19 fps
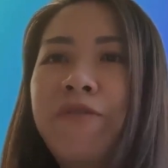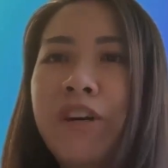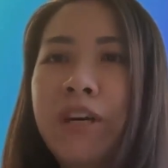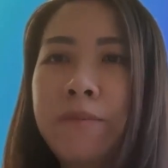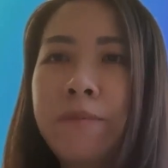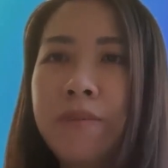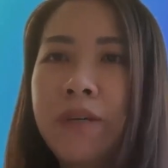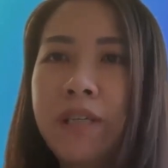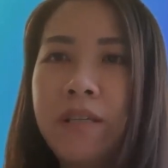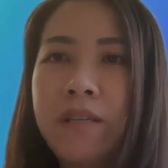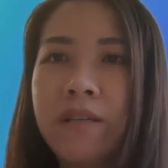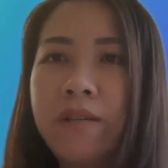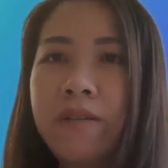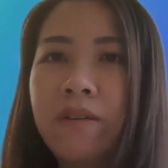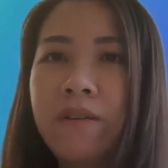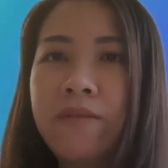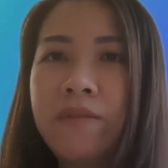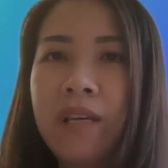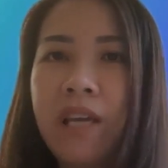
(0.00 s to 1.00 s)
burden
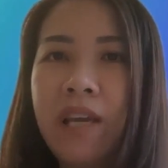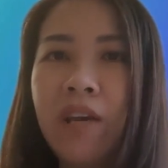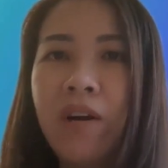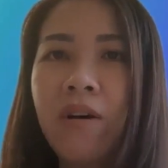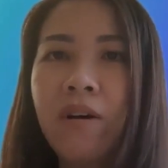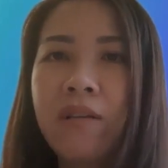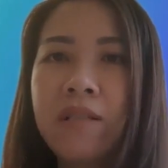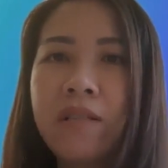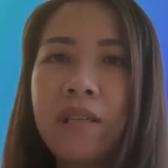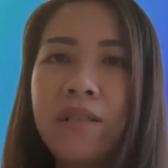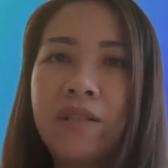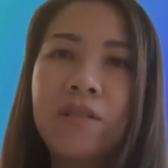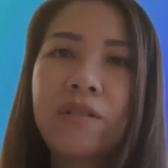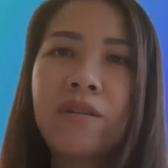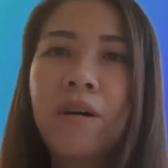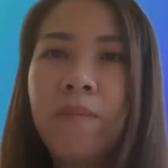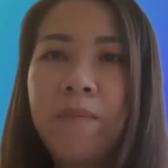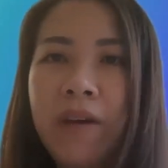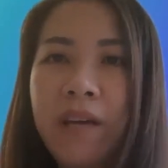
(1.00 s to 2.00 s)
of taking on such a
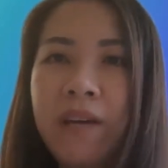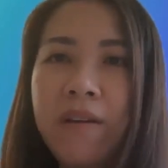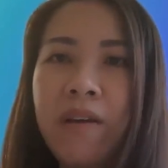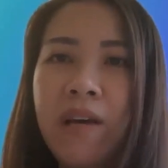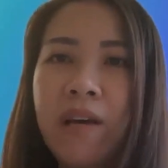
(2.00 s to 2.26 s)
topic